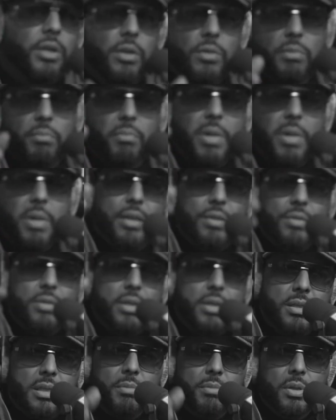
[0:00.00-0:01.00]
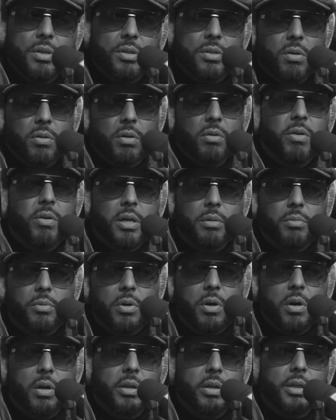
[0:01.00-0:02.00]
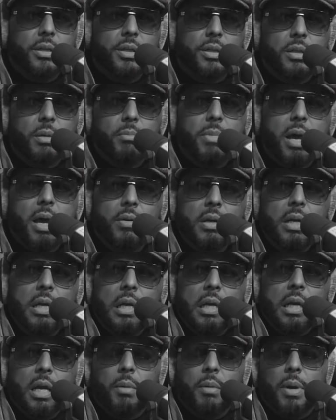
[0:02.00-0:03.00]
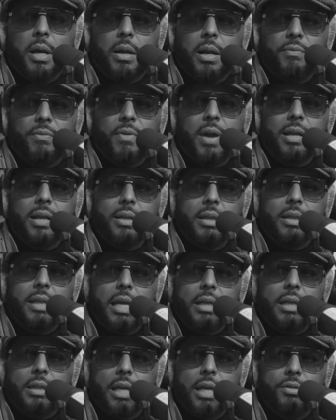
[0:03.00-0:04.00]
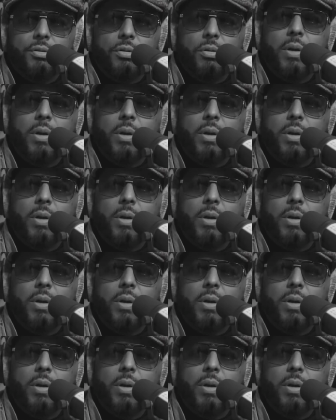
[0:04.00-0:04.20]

Mike, you said something so incredible early, just about finding that true